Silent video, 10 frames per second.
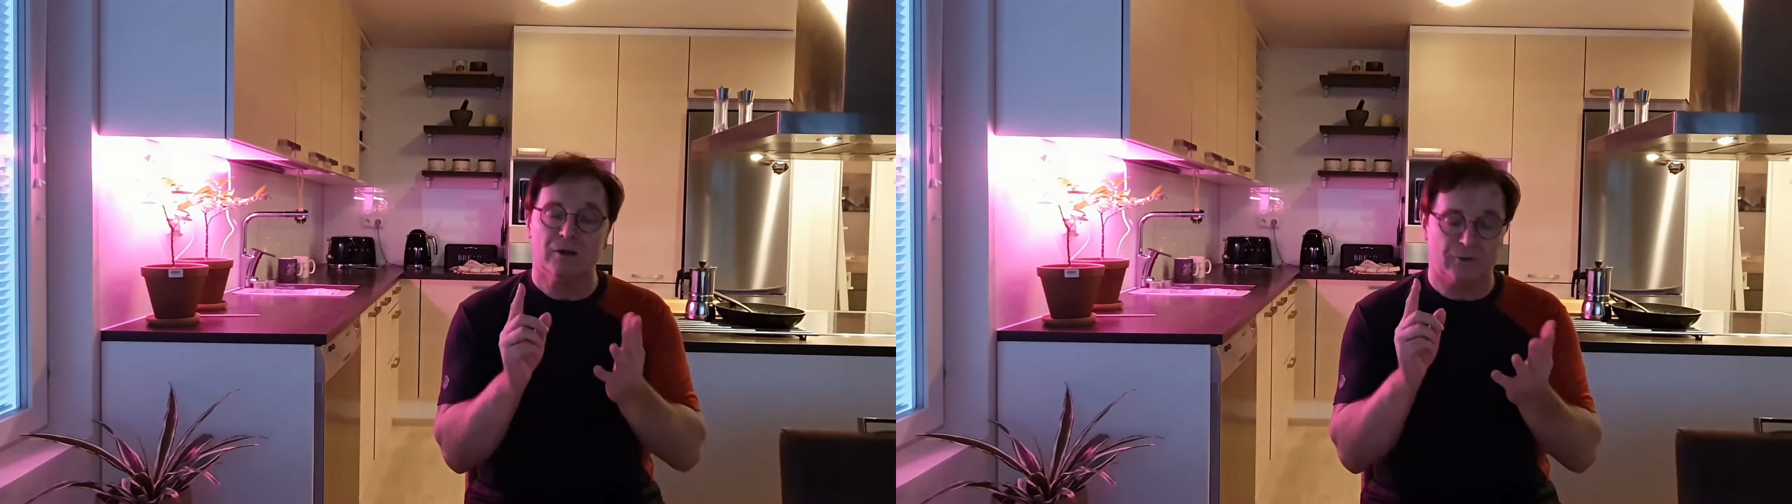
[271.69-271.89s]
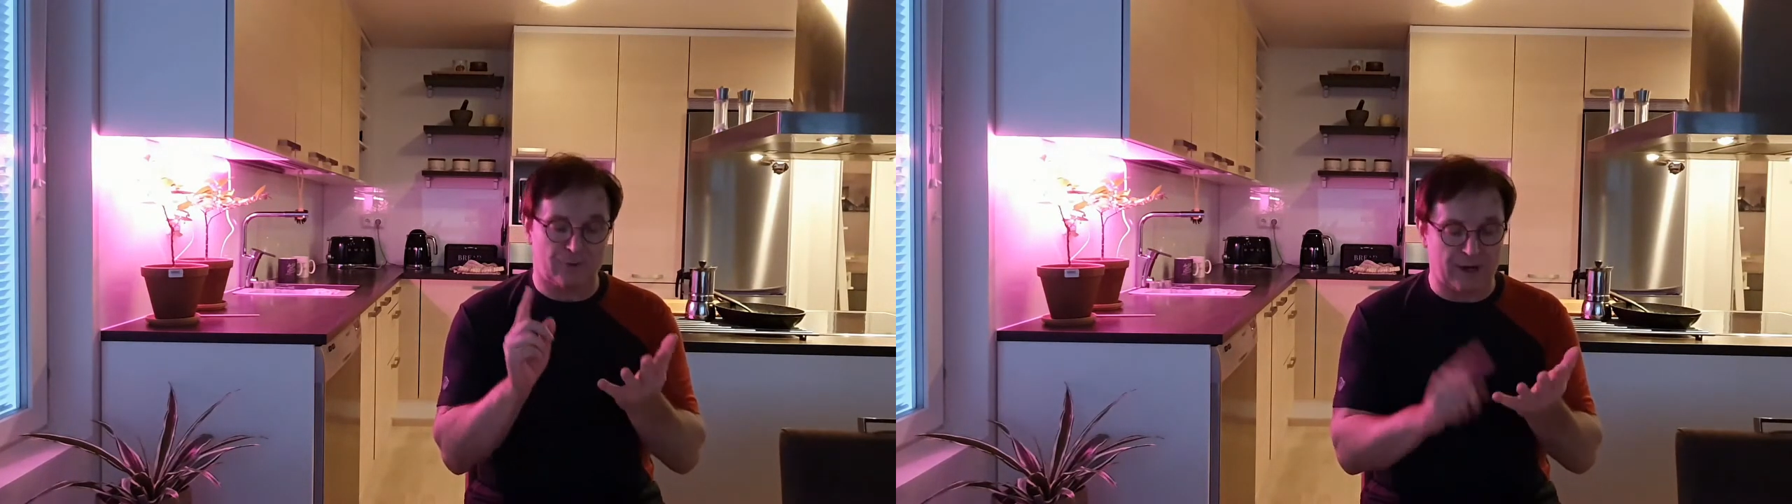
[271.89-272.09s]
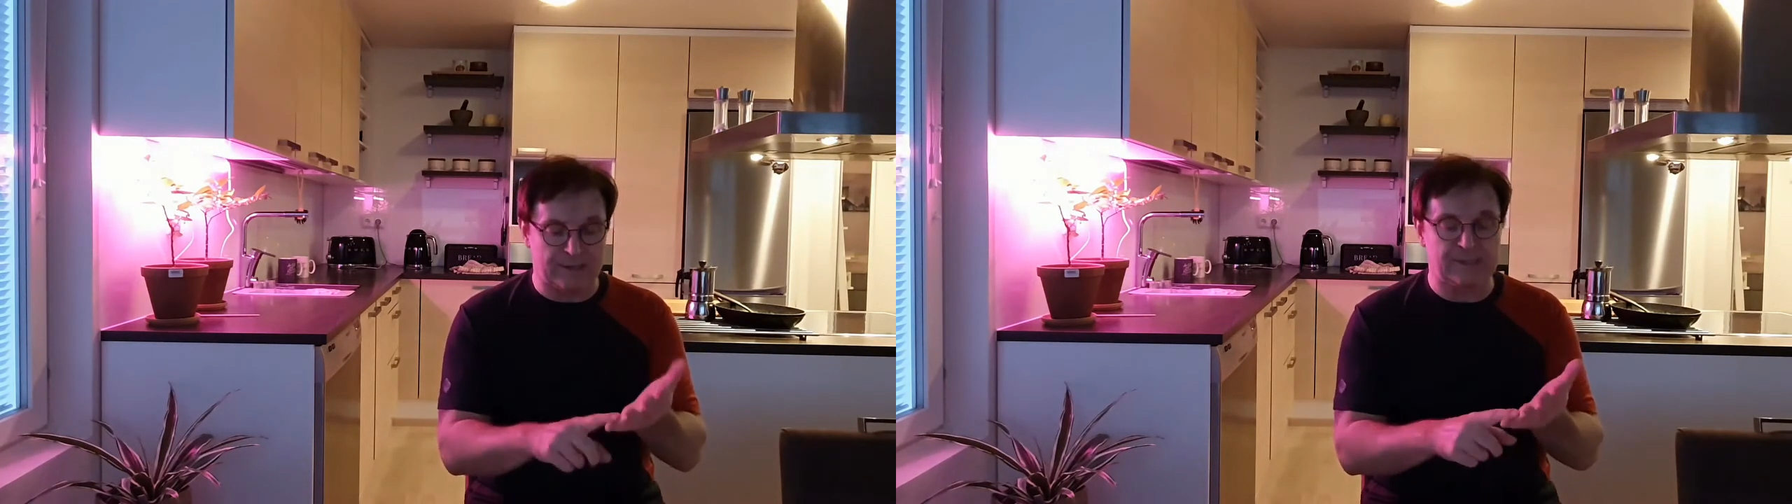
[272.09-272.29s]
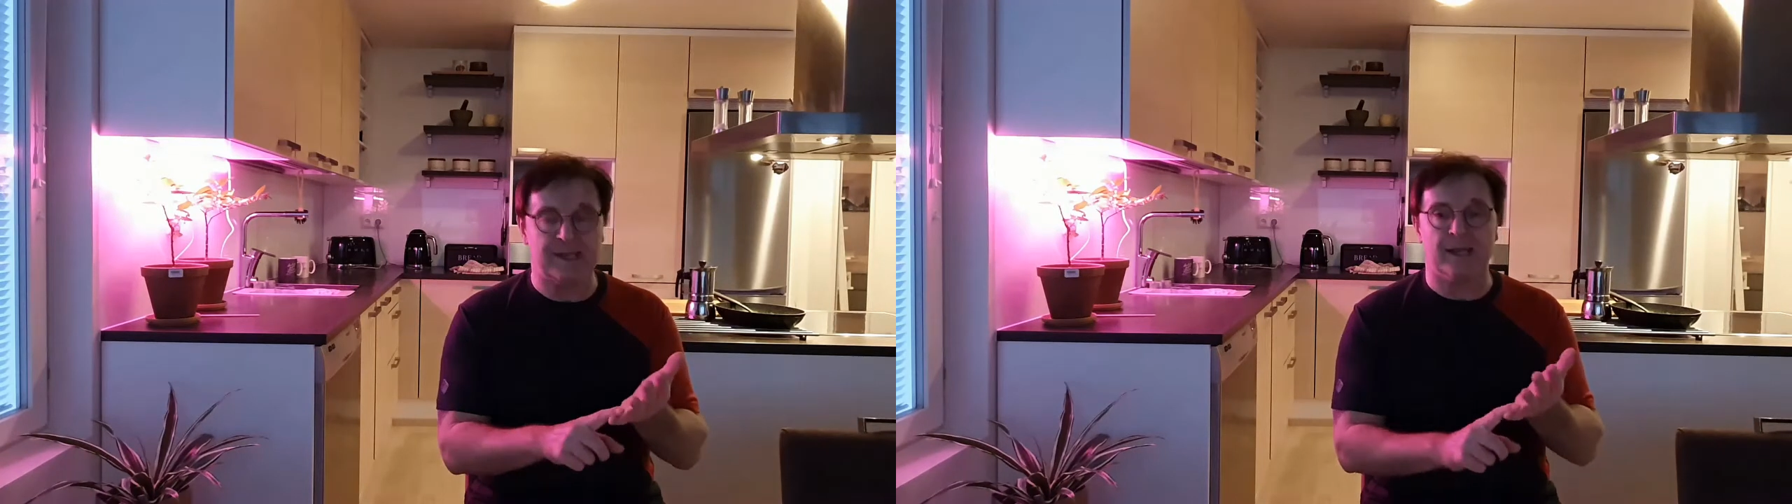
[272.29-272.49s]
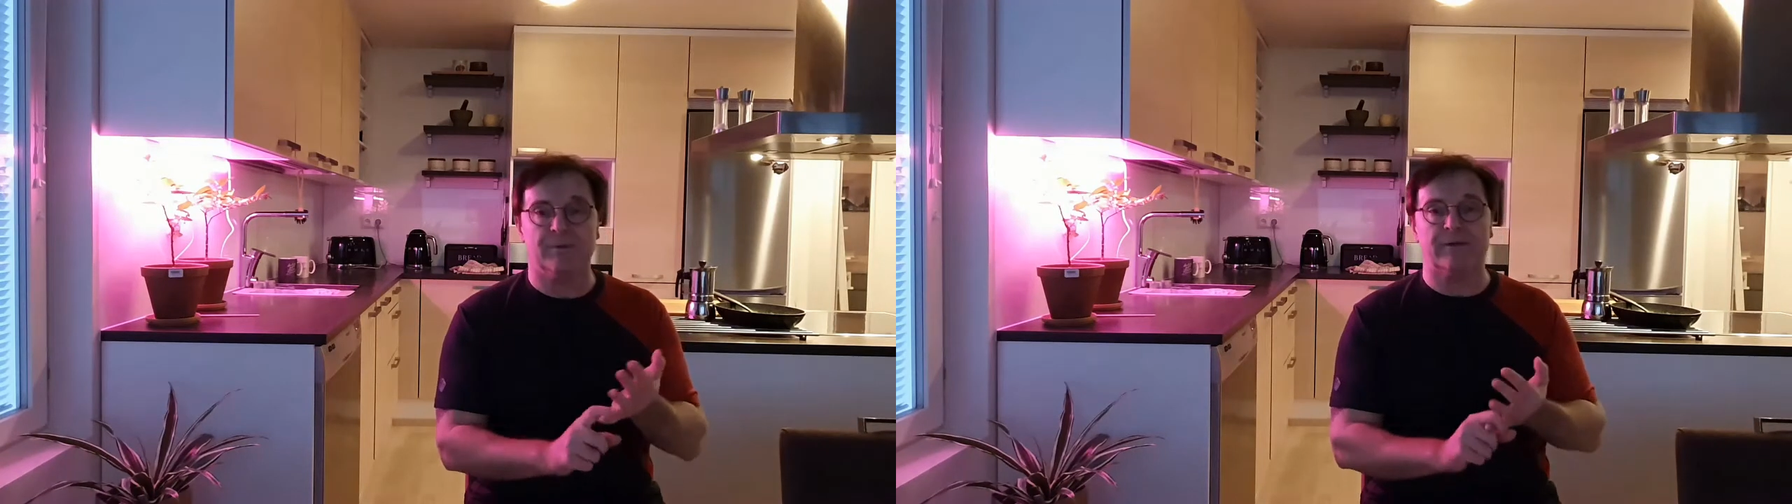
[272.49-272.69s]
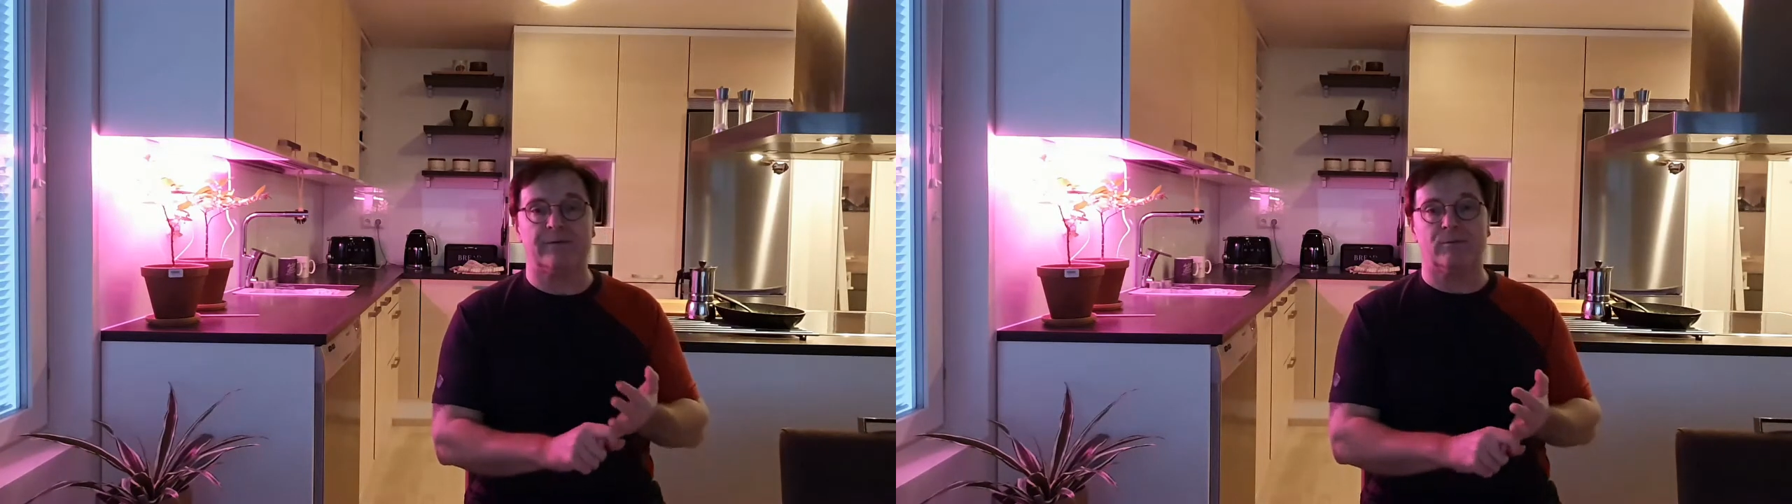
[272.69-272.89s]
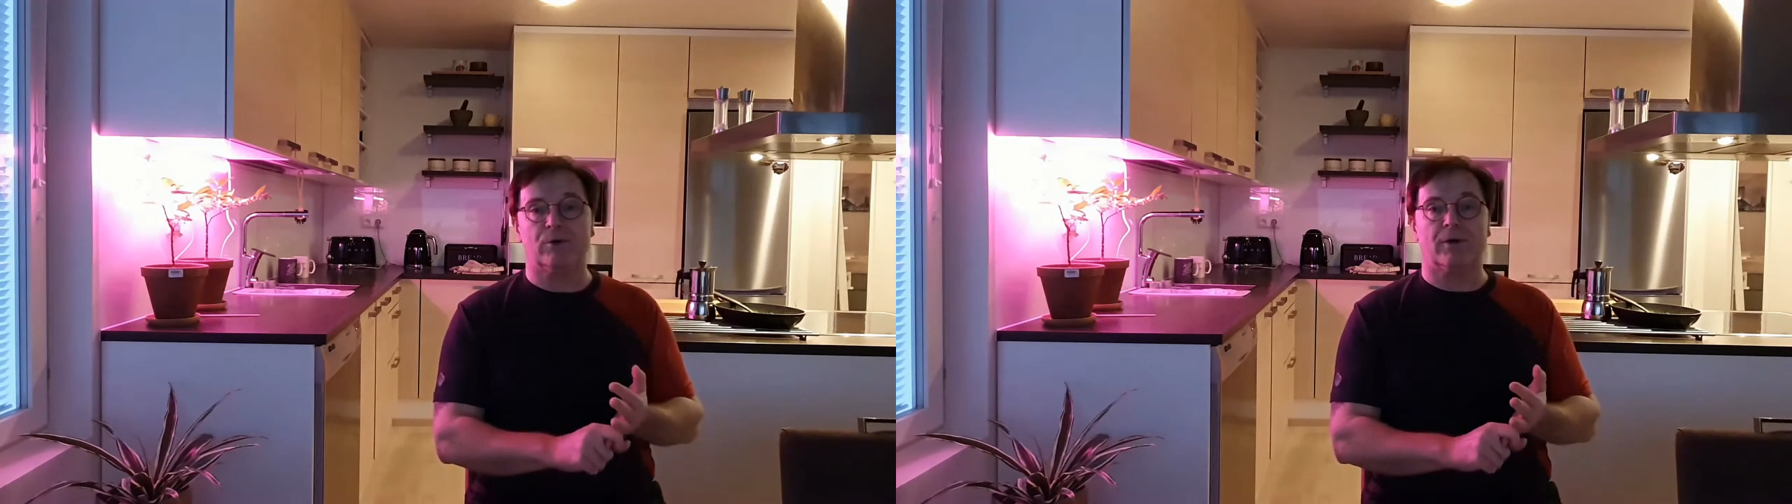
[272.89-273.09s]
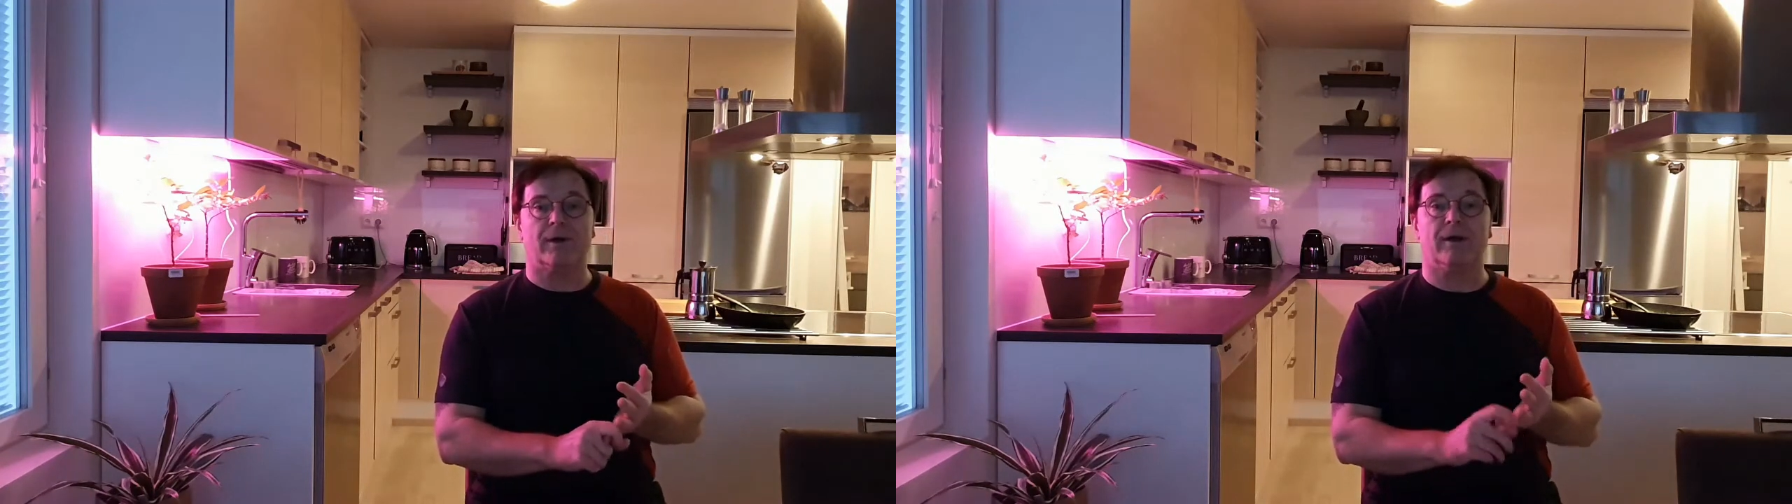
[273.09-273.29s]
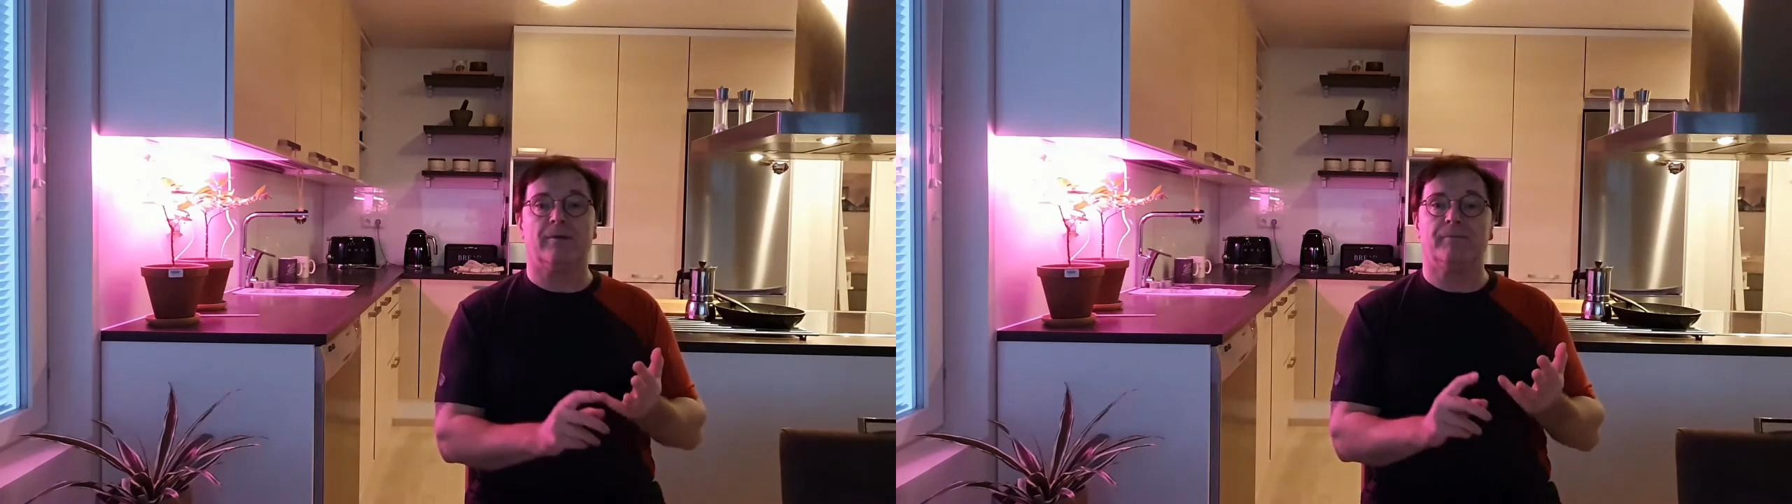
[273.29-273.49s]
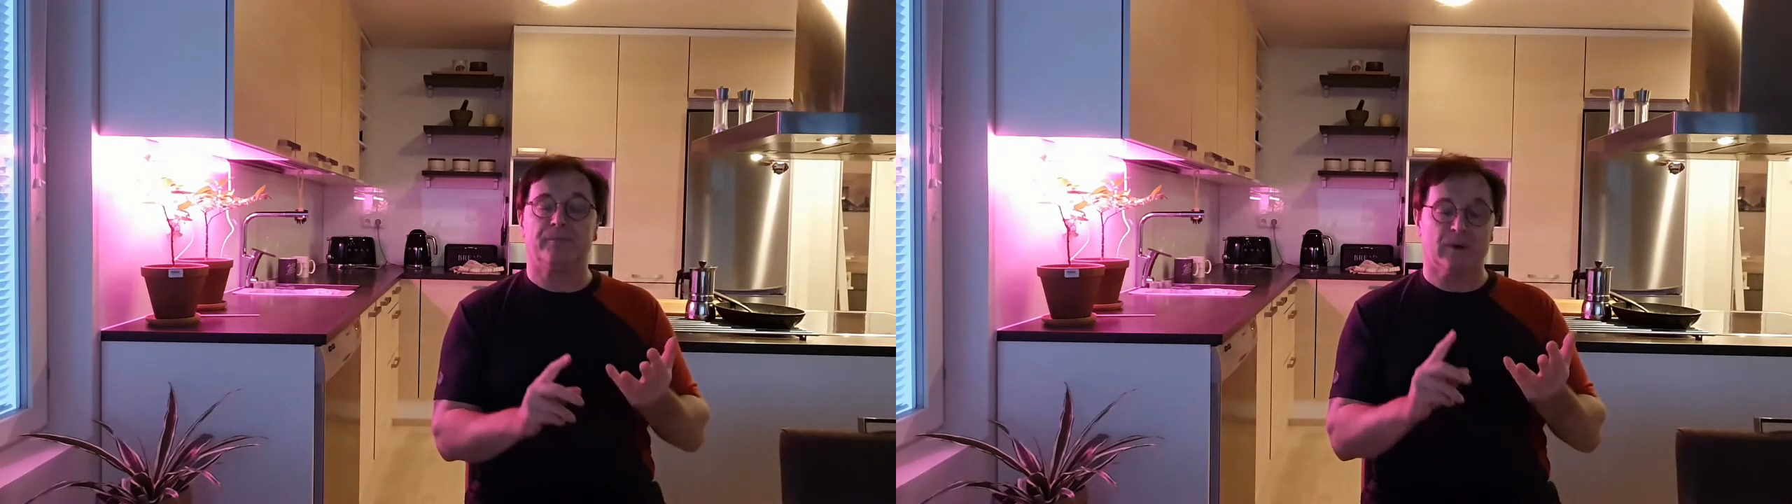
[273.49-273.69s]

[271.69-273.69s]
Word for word: Try to stay away from Burana.